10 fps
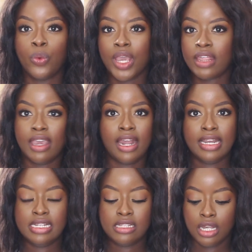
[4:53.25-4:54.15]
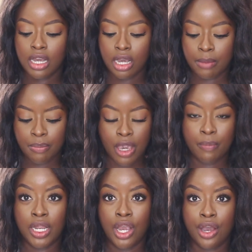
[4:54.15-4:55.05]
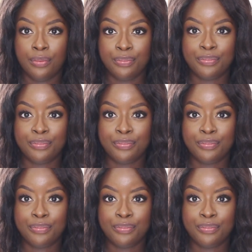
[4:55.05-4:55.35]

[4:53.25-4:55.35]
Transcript: quick thing and I need to be up and go.